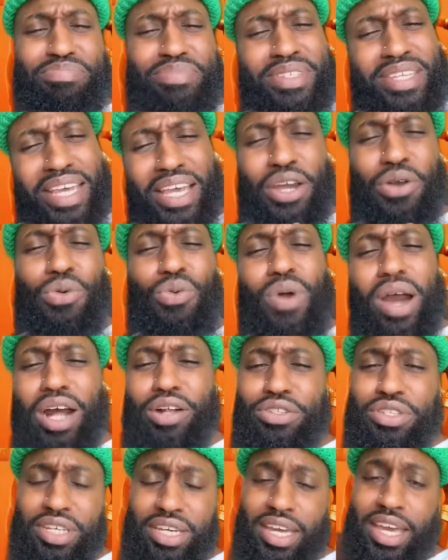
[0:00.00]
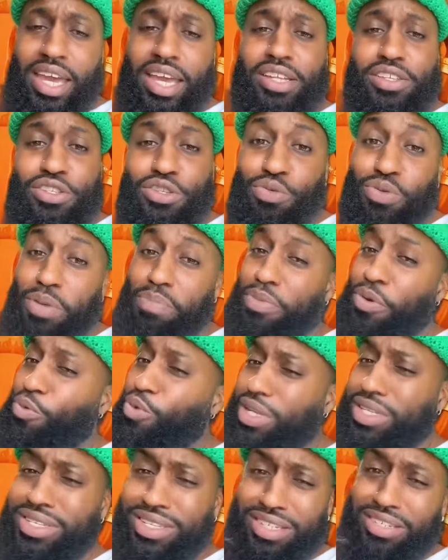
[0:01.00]
take a while to get into it. But
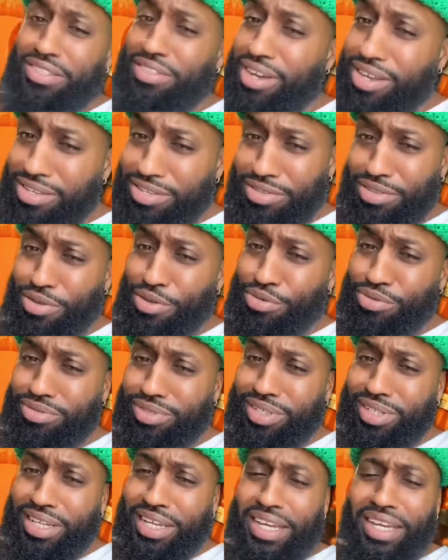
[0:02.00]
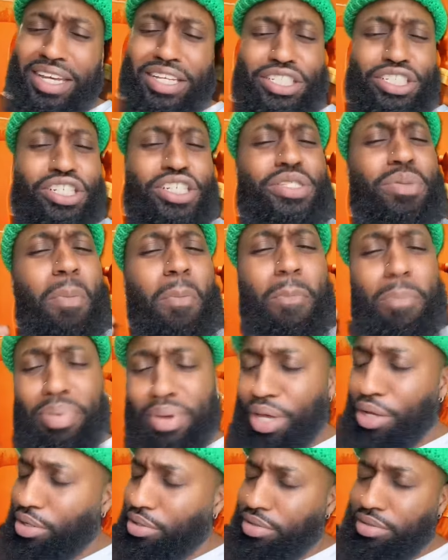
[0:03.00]
once it does, though, it just
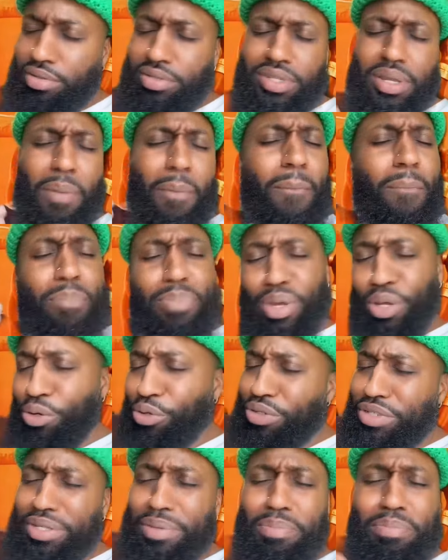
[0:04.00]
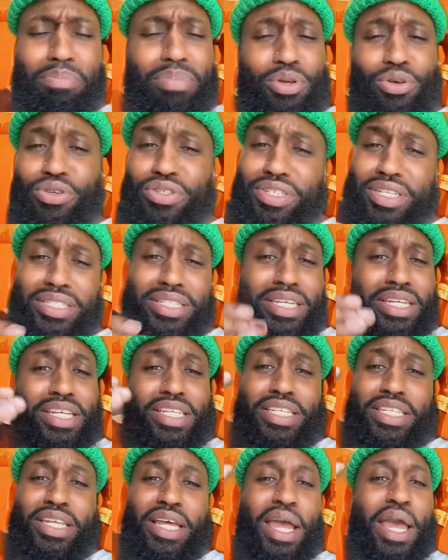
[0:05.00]
builds and builds and builds into
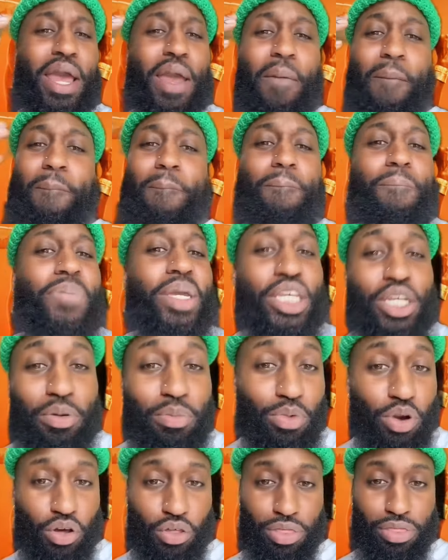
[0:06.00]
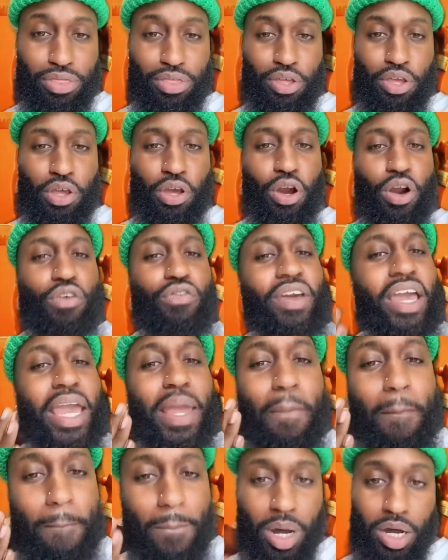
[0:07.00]
this behemoth of
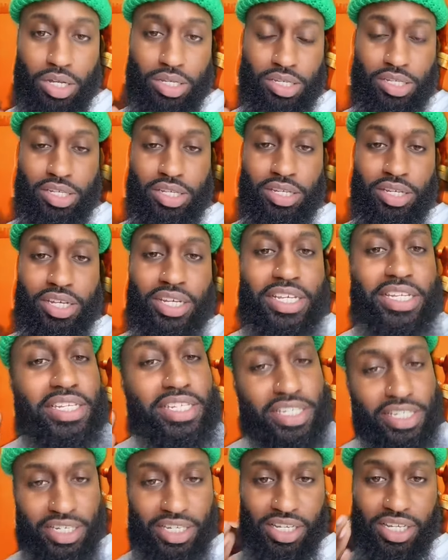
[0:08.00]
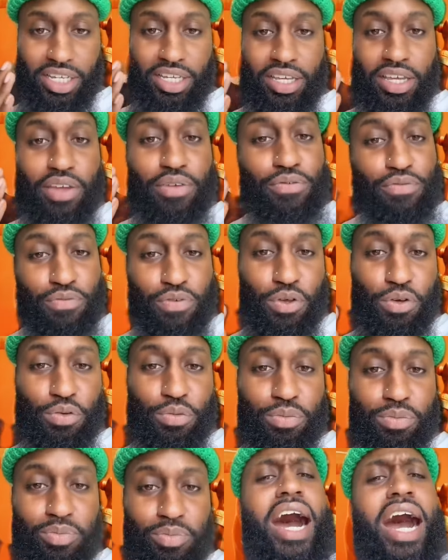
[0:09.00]
a must-see
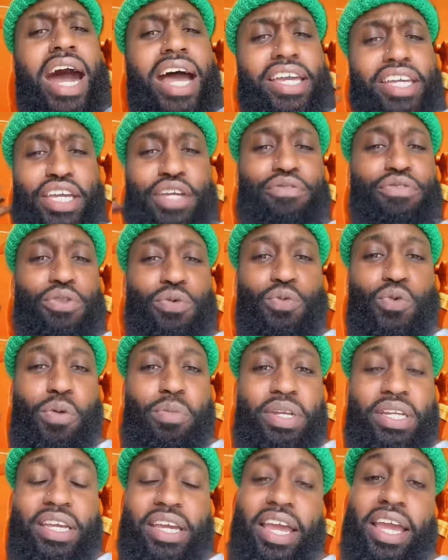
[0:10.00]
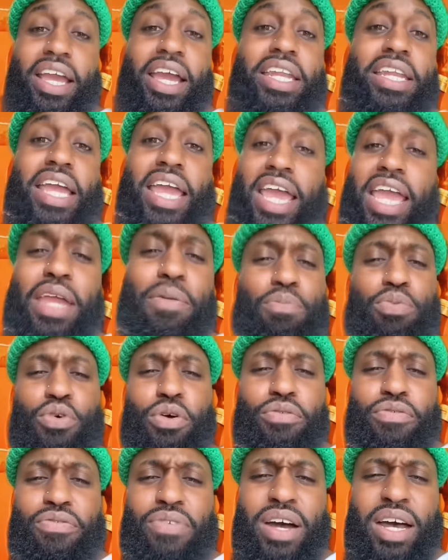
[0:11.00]
film. I give The Woman King an
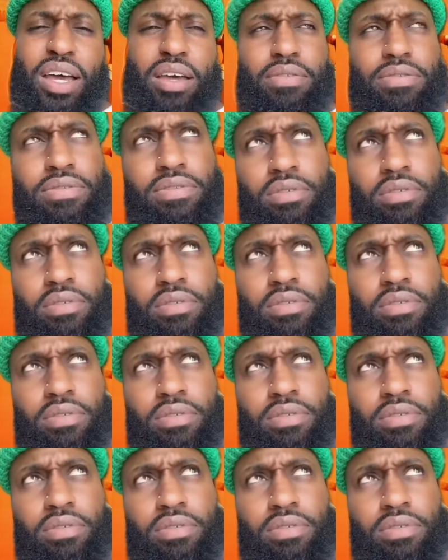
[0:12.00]
8.5